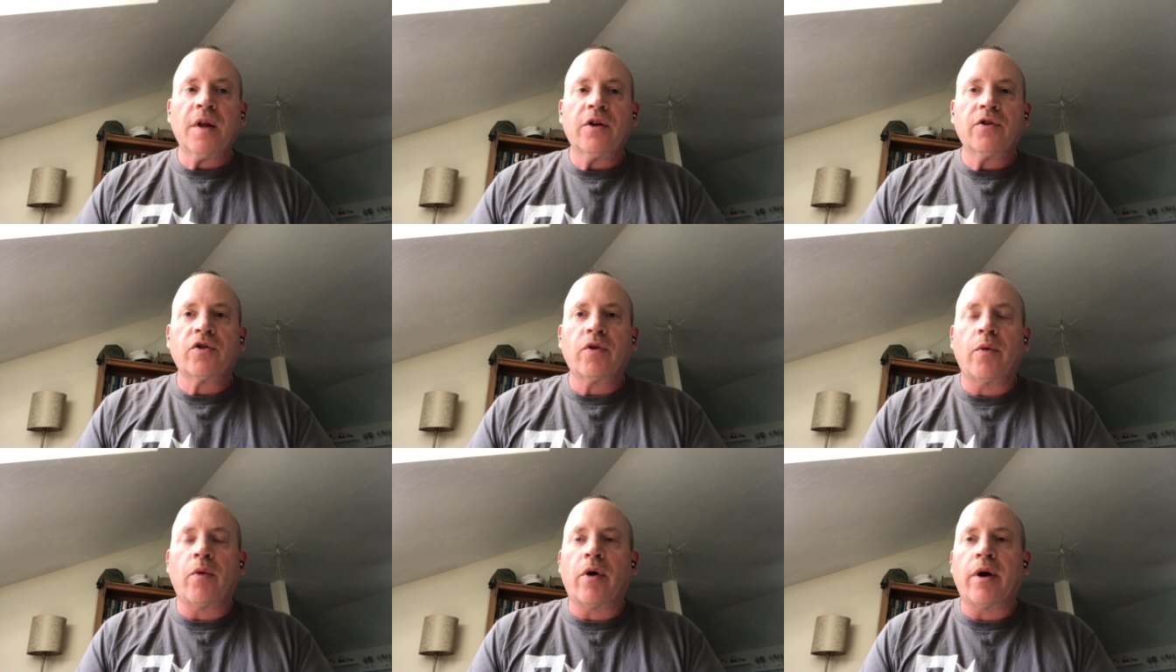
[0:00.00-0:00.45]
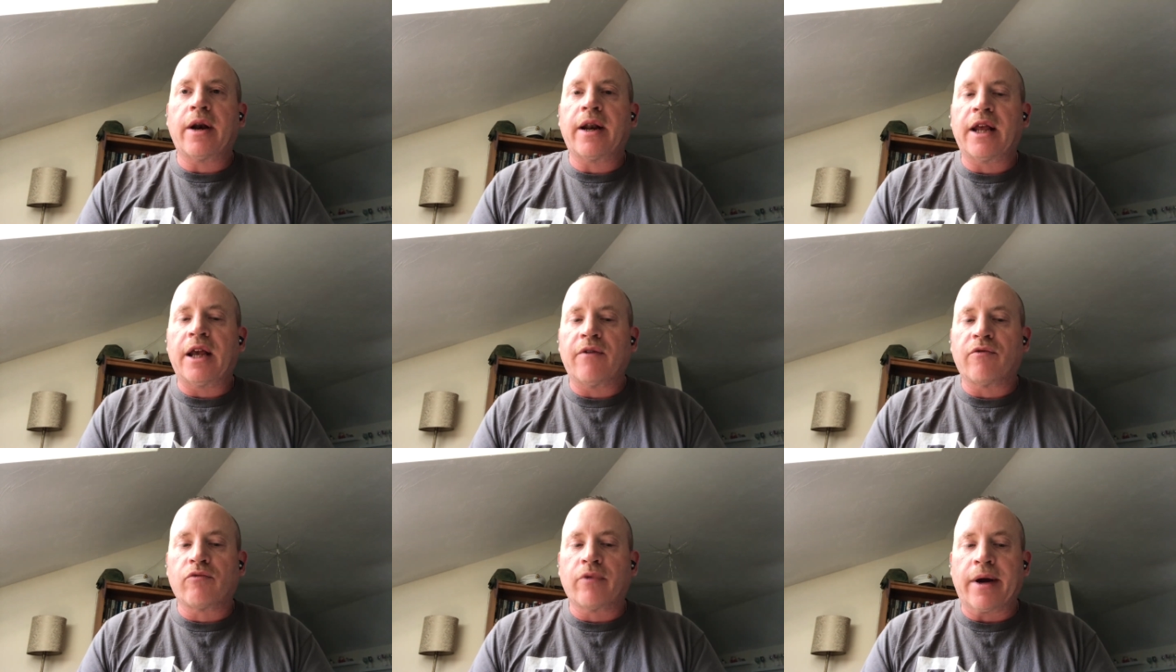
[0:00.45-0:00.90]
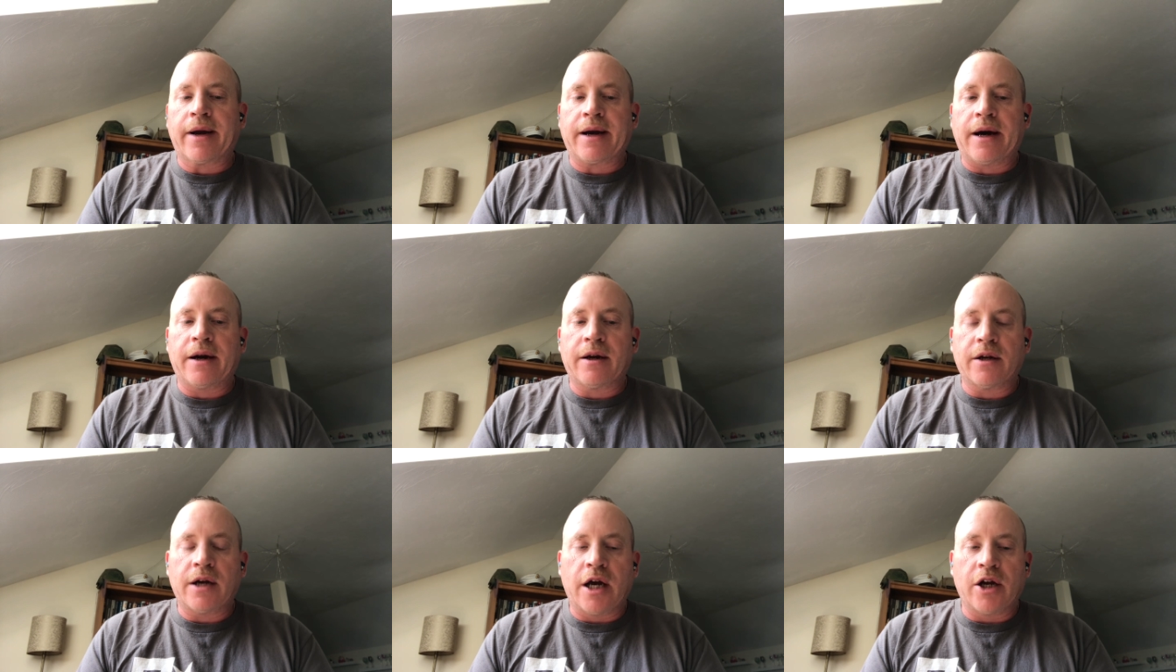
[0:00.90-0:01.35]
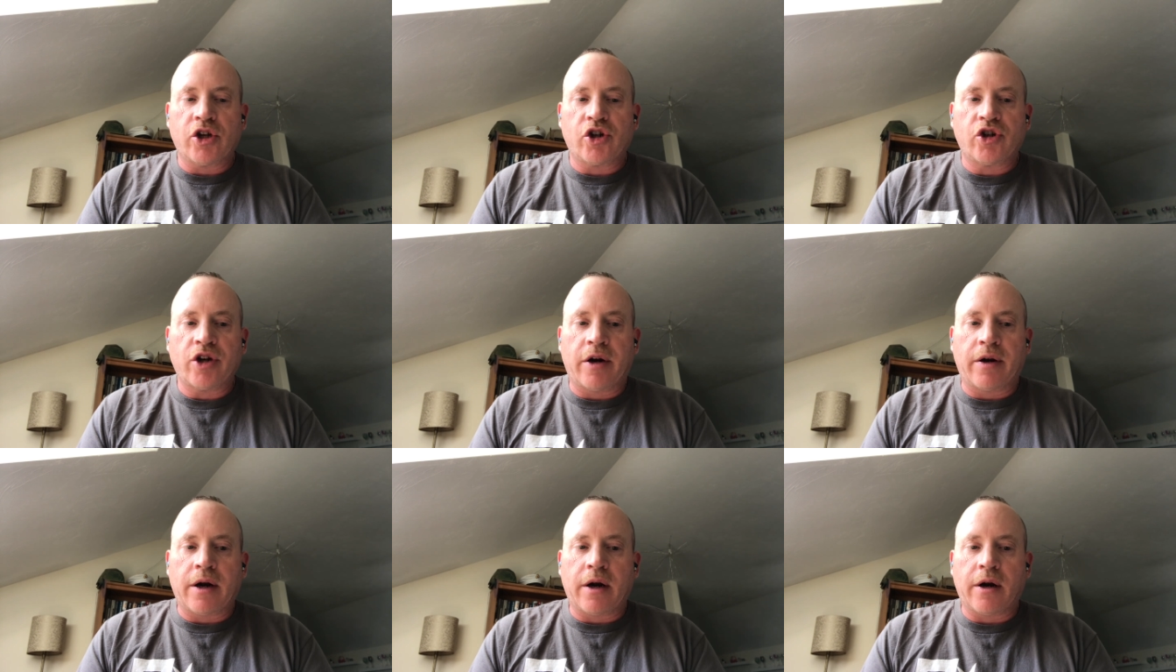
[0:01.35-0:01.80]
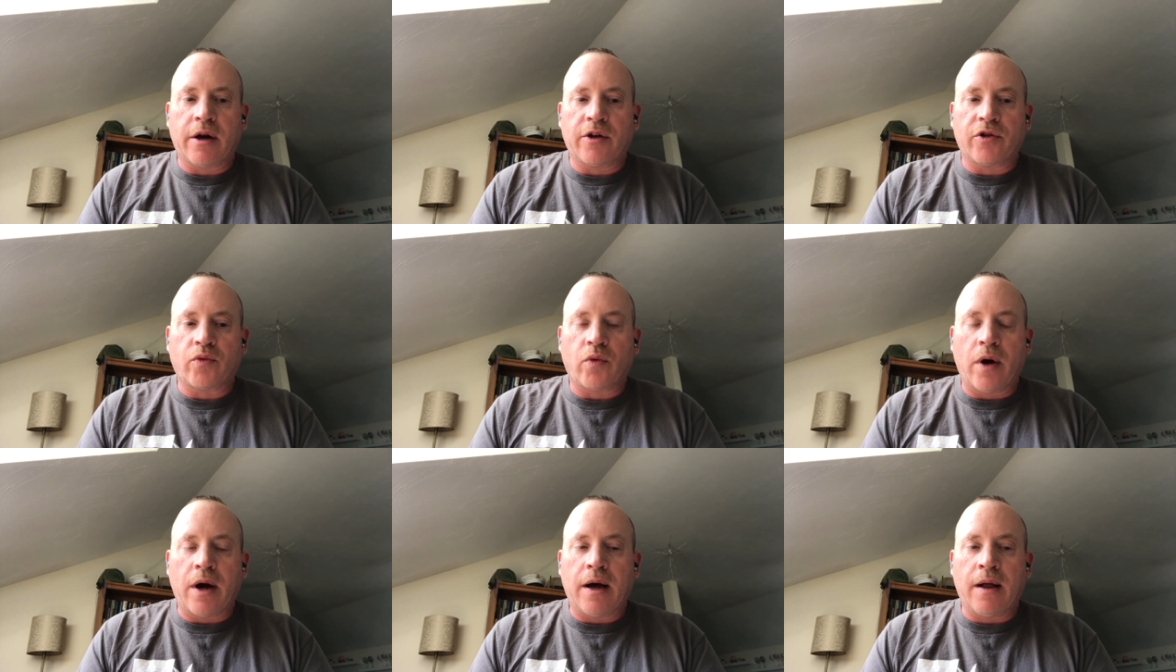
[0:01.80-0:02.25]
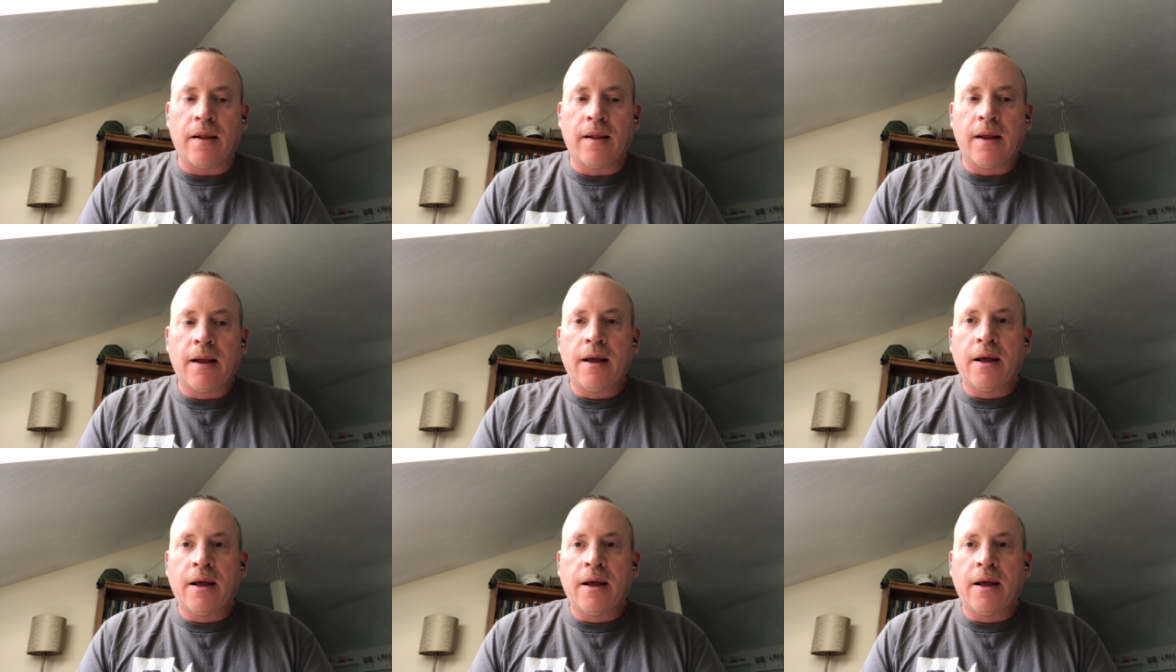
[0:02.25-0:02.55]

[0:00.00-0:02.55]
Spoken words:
So we wanted to give Rick out a shout out as well.